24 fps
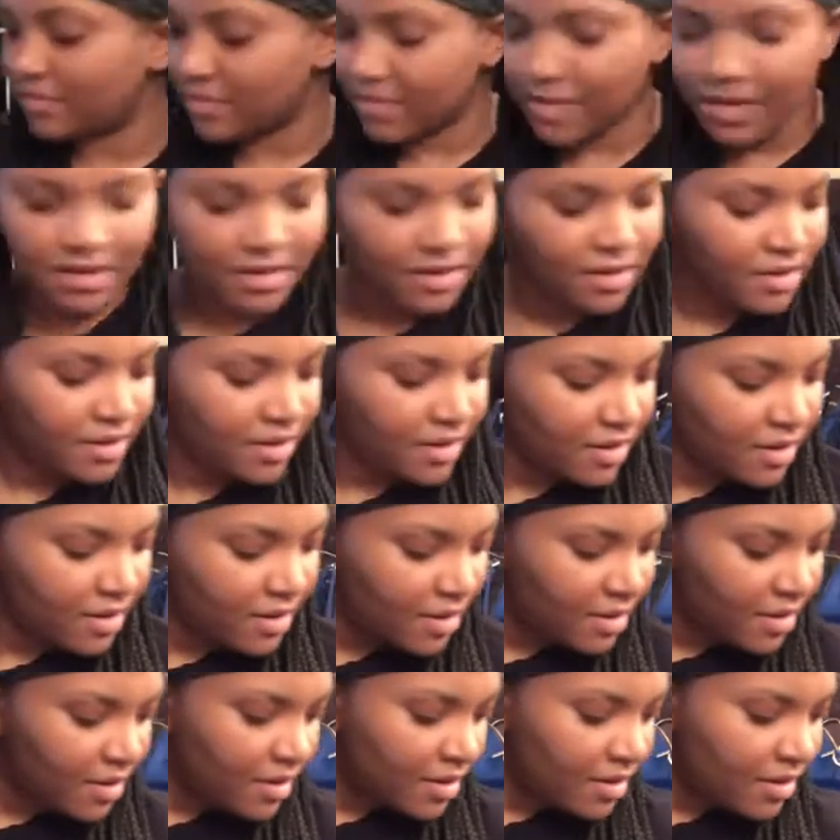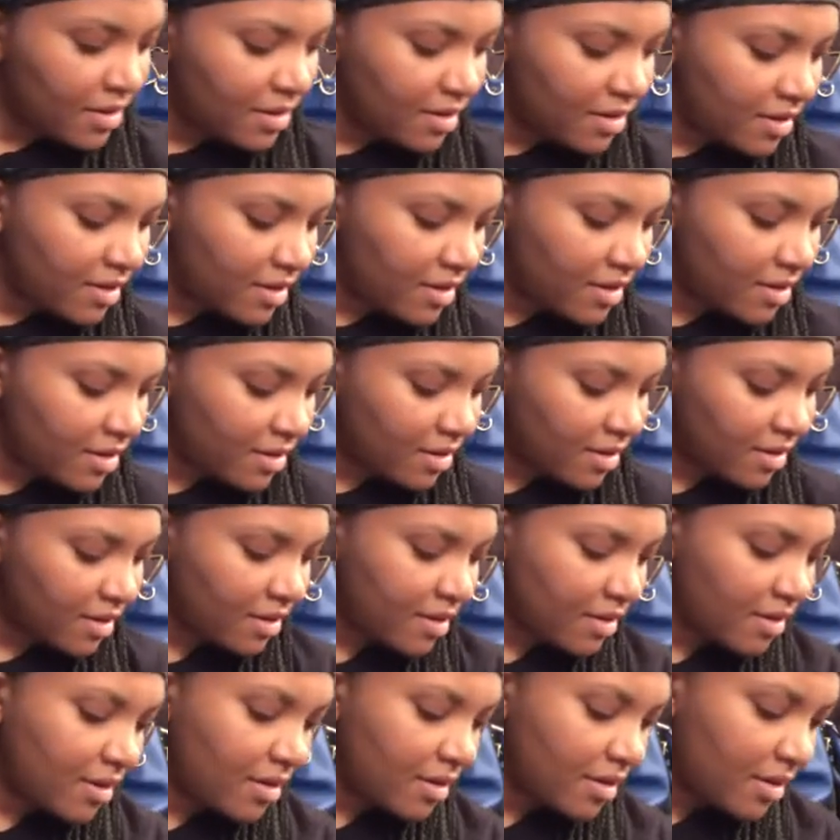
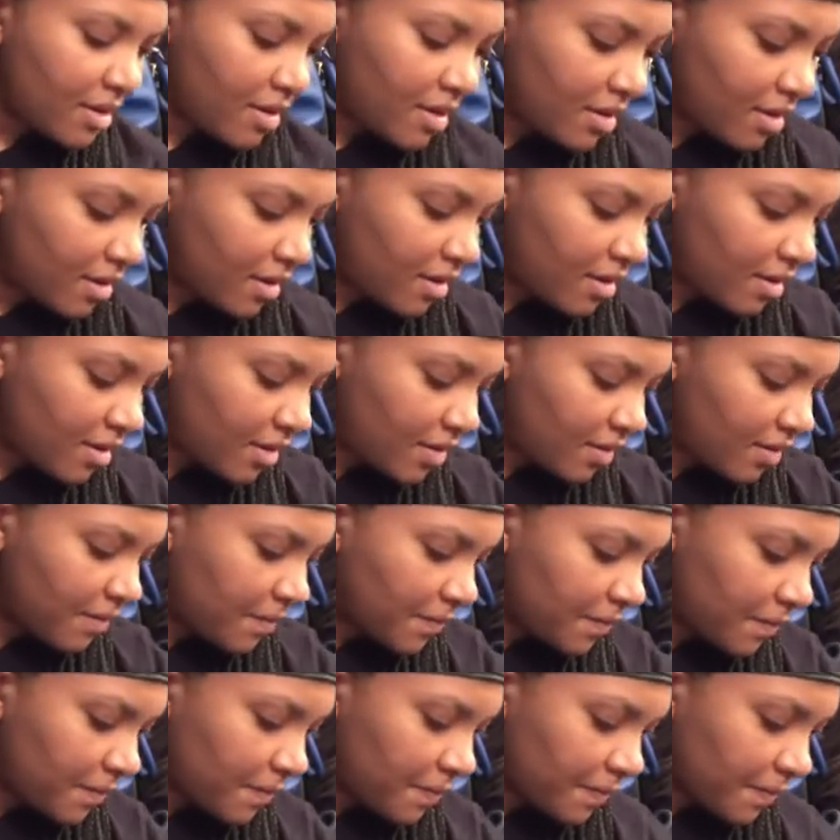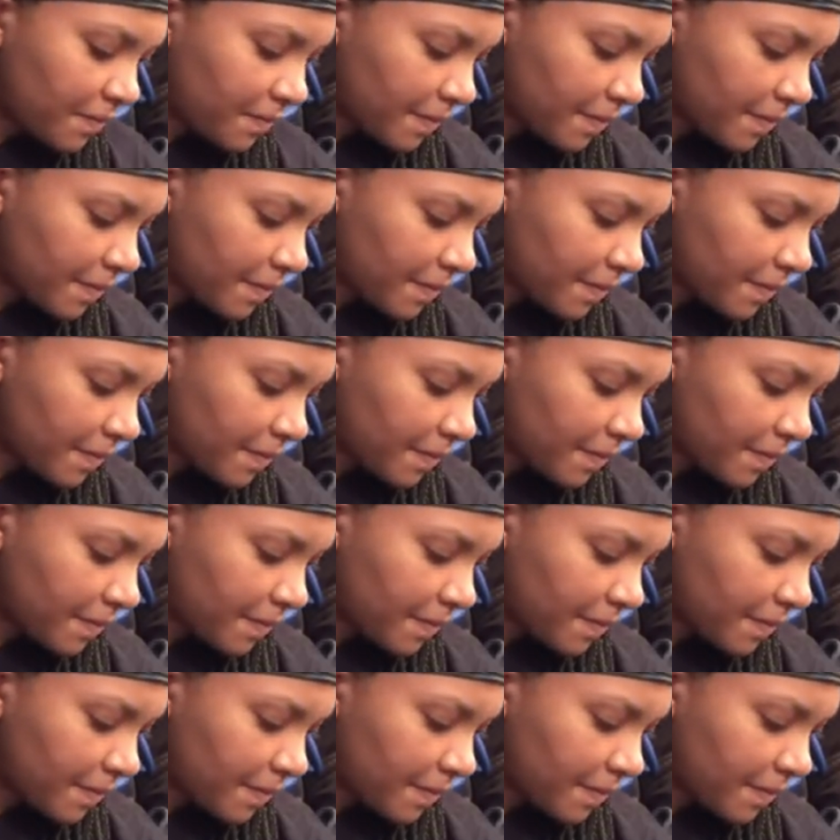(silence)